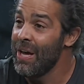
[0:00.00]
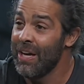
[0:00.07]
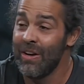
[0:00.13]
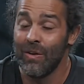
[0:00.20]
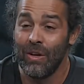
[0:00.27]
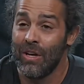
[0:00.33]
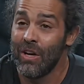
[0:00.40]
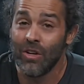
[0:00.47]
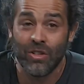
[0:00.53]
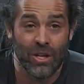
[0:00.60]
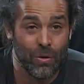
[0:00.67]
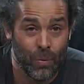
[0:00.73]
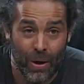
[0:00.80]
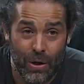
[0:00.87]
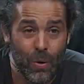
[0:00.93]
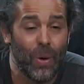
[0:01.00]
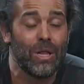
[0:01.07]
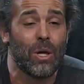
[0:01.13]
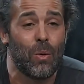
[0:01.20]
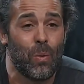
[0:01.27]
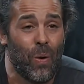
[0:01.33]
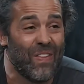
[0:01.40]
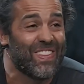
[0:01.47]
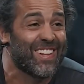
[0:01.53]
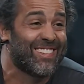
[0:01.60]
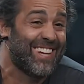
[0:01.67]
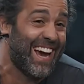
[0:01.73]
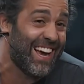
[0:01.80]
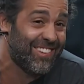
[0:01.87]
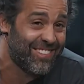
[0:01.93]
here, here's what you want, the, you want the
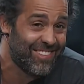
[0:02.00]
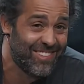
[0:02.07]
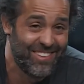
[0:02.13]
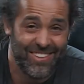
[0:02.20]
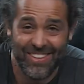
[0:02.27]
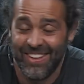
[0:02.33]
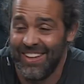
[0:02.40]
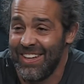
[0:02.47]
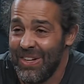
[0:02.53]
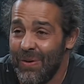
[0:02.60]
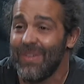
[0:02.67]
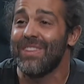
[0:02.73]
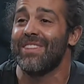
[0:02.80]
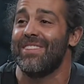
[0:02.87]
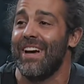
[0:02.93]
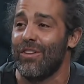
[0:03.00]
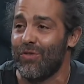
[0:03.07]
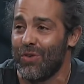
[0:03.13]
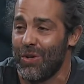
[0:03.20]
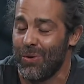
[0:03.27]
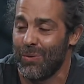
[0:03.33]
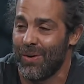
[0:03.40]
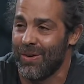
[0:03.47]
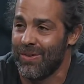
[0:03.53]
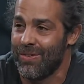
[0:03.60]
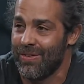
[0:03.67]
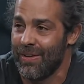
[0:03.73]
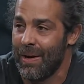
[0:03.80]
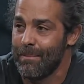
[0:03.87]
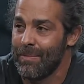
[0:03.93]
test. You want the test for your words?